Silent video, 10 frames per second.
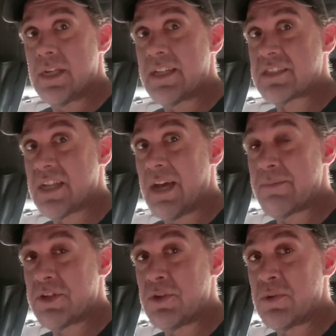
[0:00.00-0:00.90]
it's
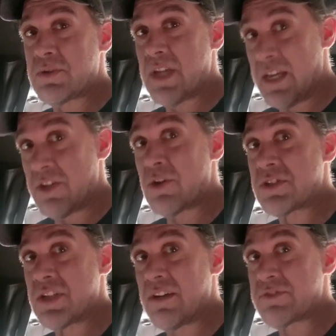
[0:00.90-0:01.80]
time to take
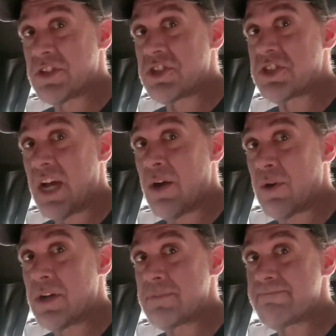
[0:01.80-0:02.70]
yourself to the
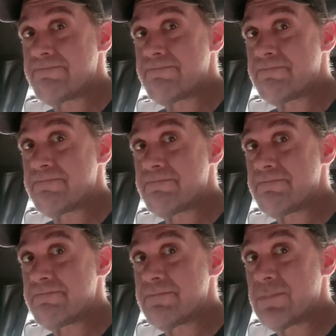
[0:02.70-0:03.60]
shower
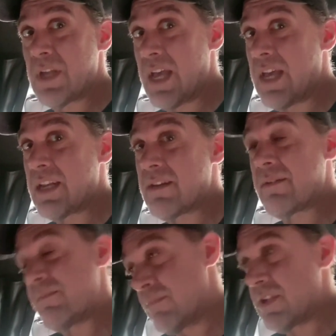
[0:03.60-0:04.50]
and
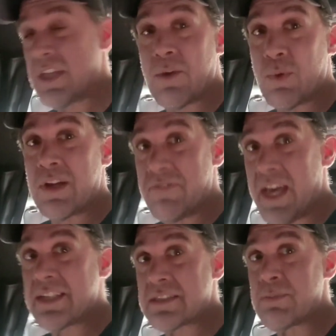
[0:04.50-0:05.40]
get rid of
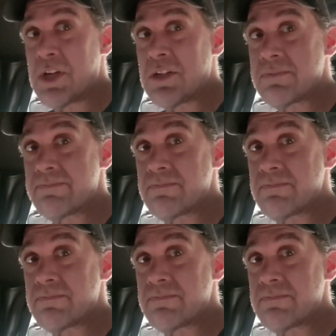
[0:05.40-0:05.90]
that smell.